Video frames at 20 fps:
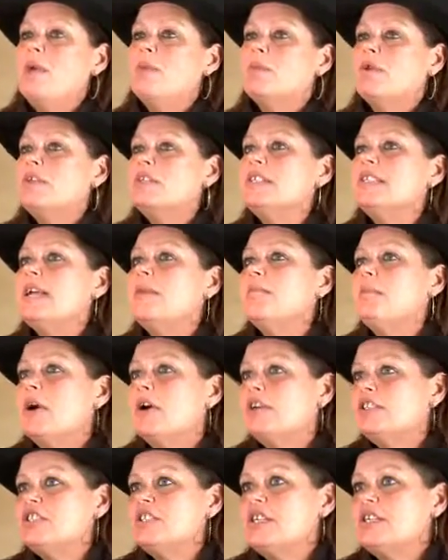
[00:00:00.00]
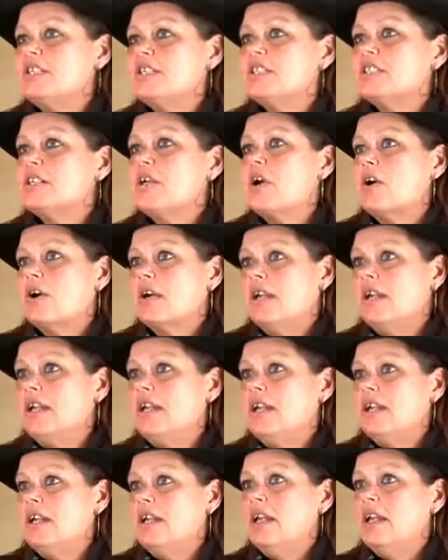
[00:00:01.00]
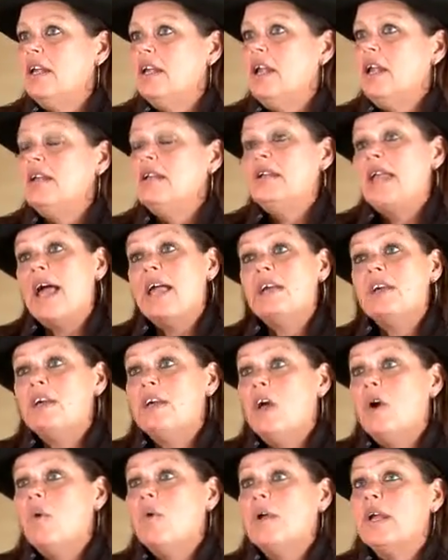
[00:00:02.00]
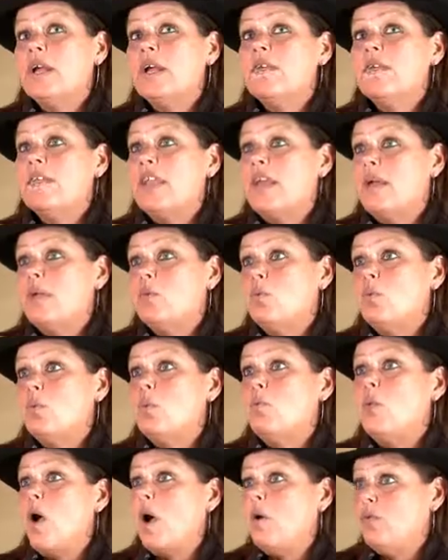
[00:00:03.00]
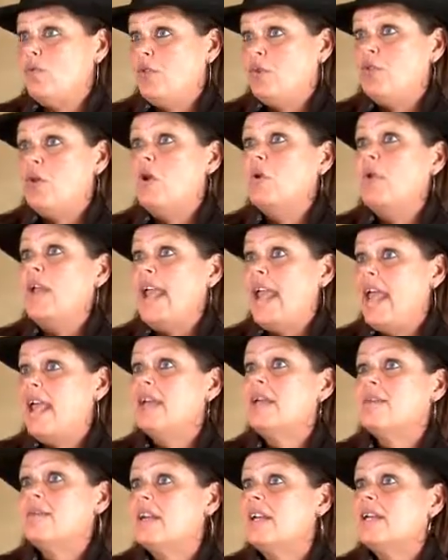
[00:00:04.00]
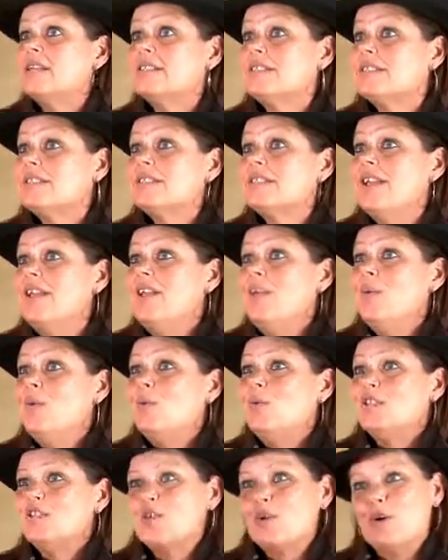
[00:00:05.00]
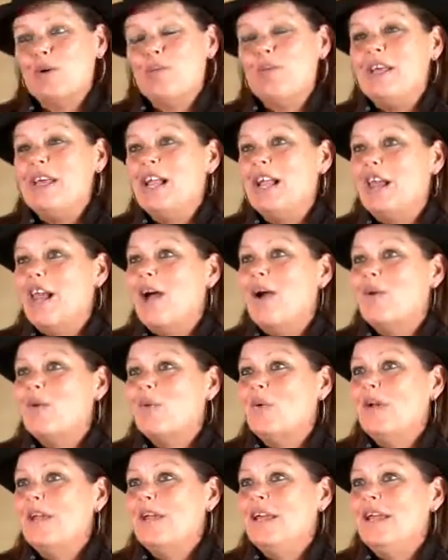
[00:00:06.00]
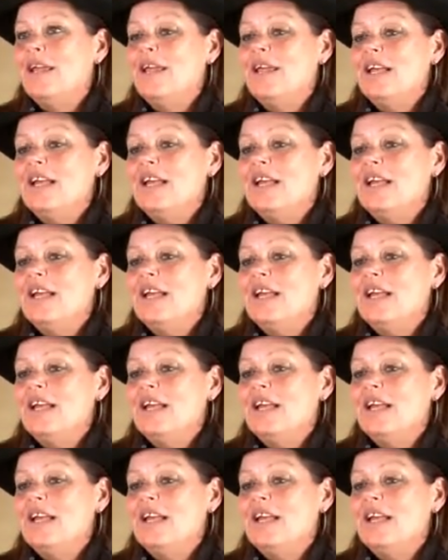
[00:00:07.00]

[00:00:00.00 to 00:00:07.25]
Breeze had purchased Curly, not knowing that the road ahead of us was going to be a long one.